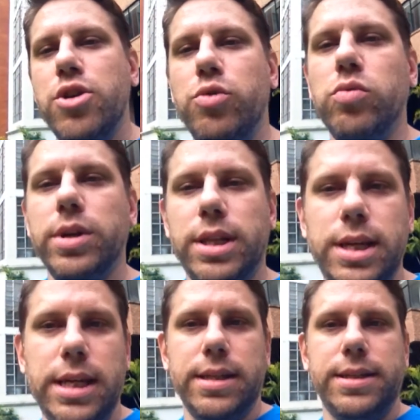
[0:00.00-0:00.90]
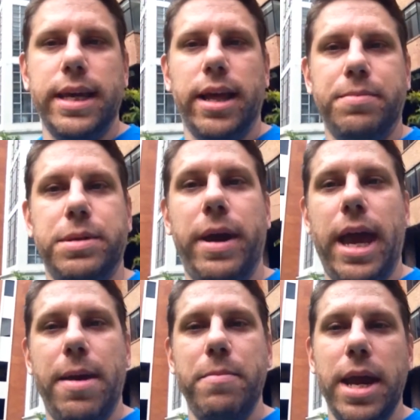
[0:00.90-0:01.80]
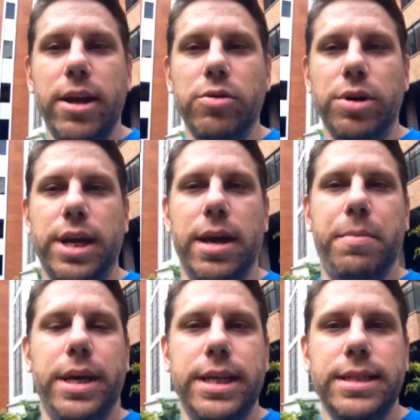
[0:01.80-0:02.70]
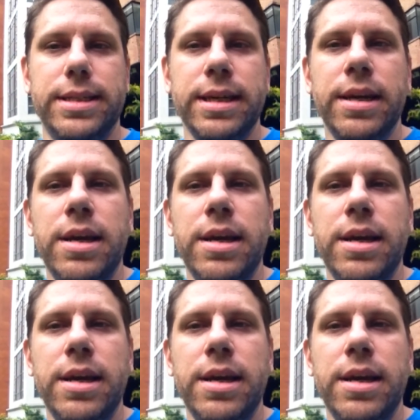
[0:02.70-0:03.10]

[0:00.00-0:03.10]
You really need to set up some manual campaigns.